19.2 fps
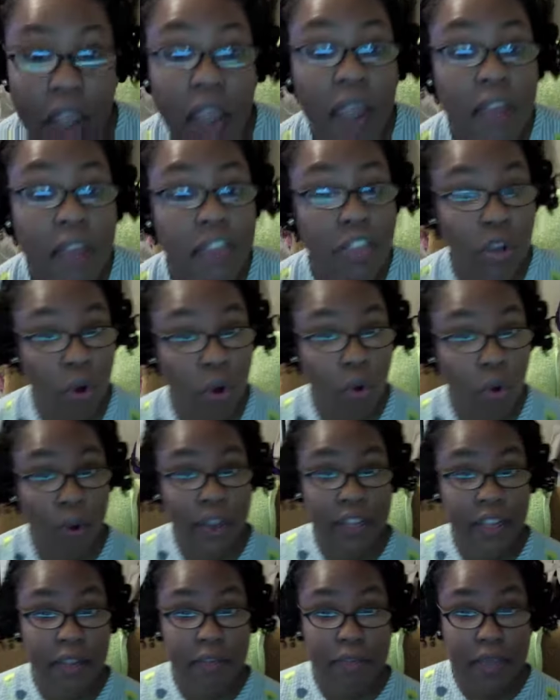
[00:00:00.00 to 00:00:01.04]
So it
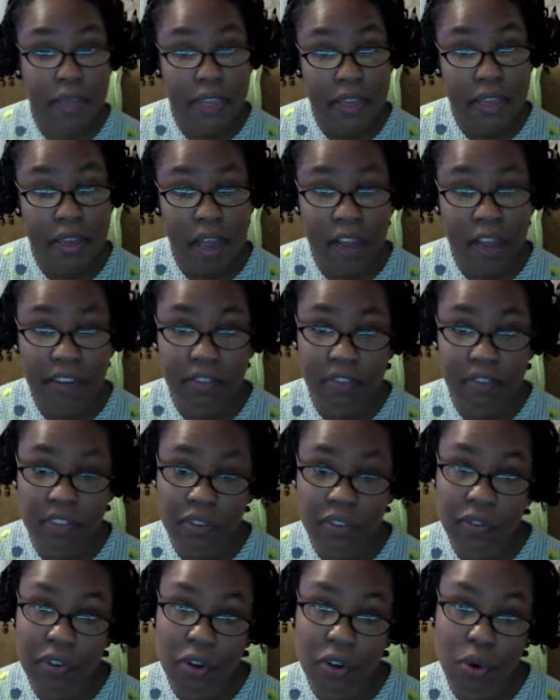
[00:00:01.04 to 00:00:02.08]
can be kind of
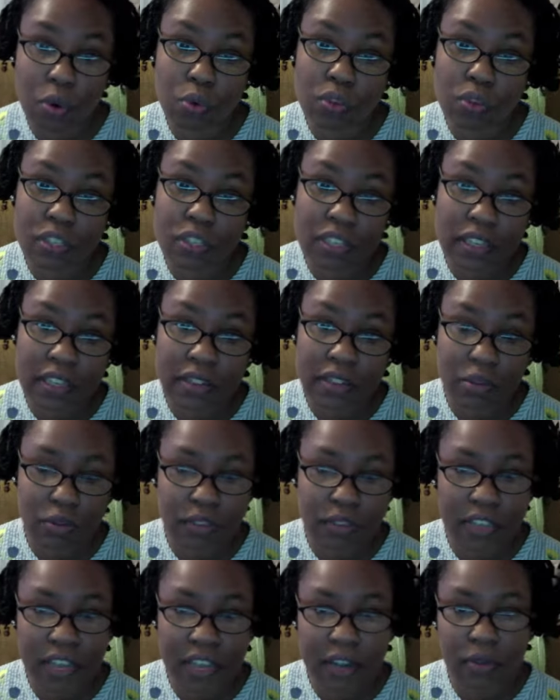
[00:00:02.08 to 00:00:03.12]
difficult to get those
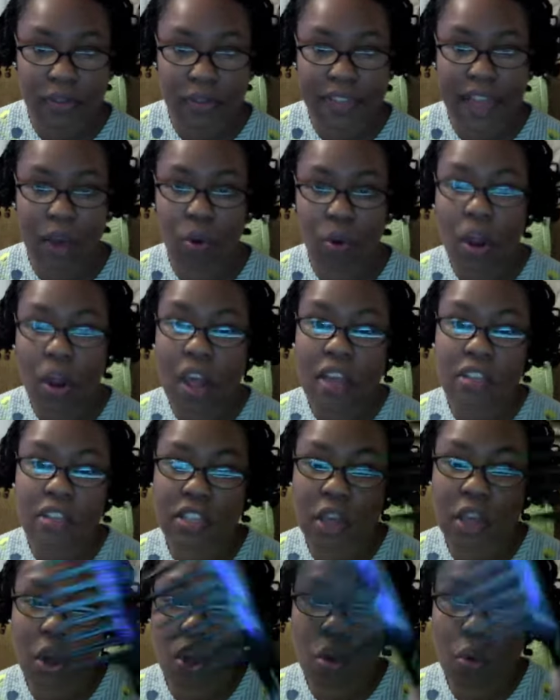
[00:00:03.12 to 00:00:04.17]
tangles out.
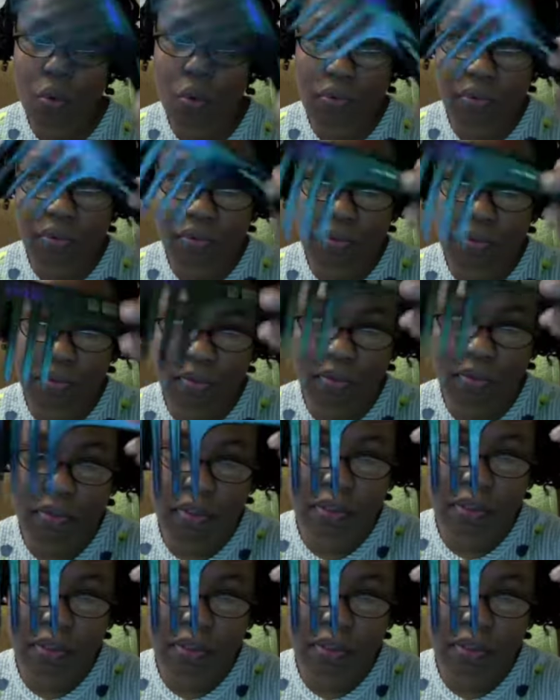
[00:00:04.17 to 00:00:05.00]
So the